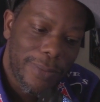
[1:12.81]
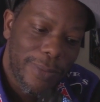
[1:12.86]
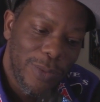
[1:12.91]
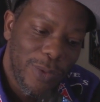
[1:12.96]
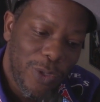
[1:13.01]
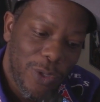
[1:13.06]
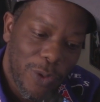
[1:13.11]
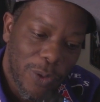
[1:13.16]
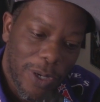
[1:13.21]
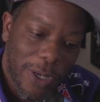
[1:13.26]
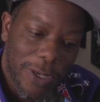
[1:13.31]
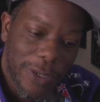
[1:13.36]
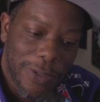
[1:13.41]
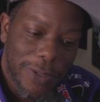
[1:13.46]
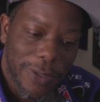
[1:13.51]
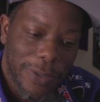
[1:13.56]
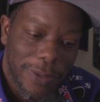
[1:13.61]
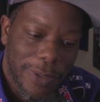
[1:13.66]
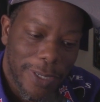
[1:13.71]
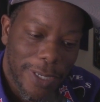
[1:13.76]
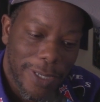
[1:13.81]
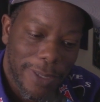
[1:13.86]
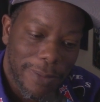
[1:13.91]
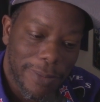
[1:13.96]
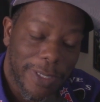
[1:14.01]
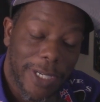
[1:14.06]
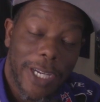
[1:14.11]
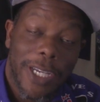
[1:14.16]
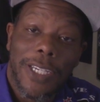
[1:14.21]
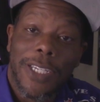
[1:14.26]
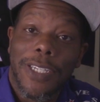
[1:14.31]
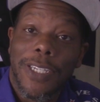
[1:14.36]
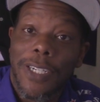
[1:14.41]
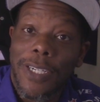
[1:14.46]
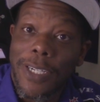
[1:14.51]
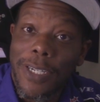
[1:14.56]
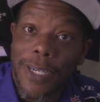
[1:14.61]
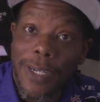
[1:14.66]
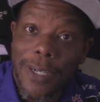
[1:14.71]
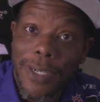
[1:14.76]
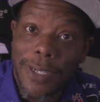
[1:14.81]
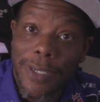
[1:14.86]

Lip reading: you also get Chase Young.